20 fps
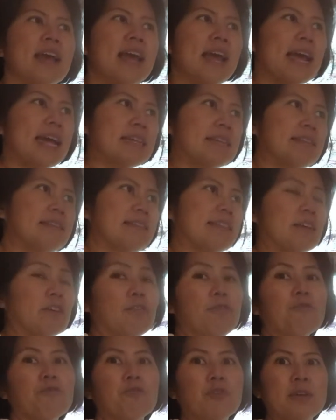It's still
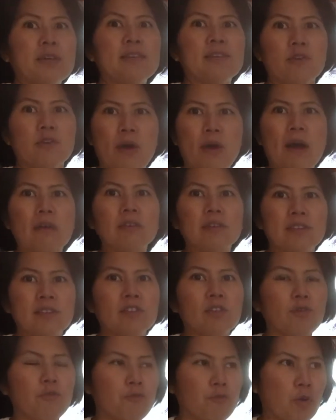the ground is
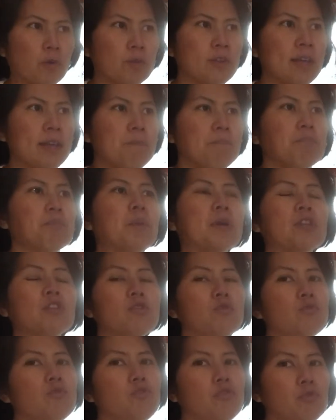still frozen, but
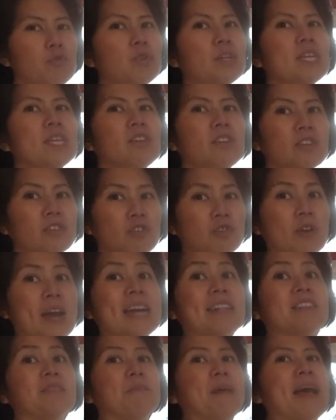you do need to
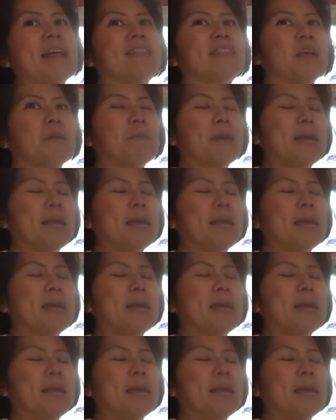transplant them